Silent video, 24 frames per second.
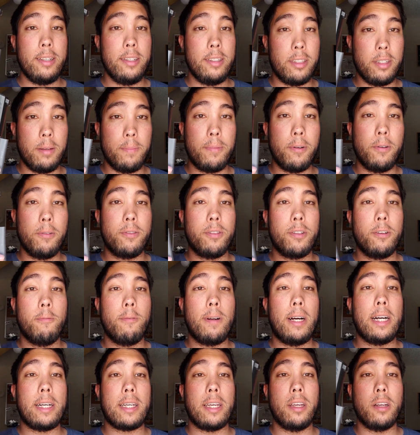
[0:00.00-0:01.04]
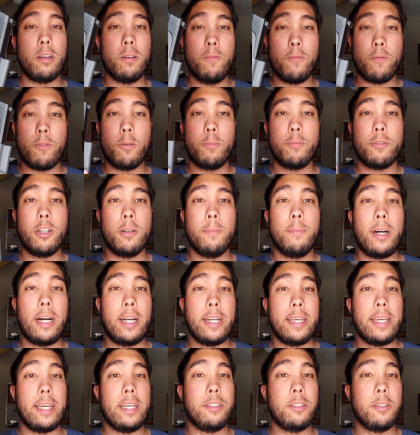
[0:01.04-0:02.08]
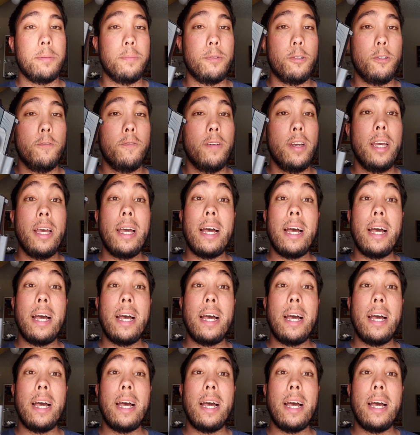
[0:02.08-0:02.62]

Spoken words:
It's supposed to rock and conform to your body as you move.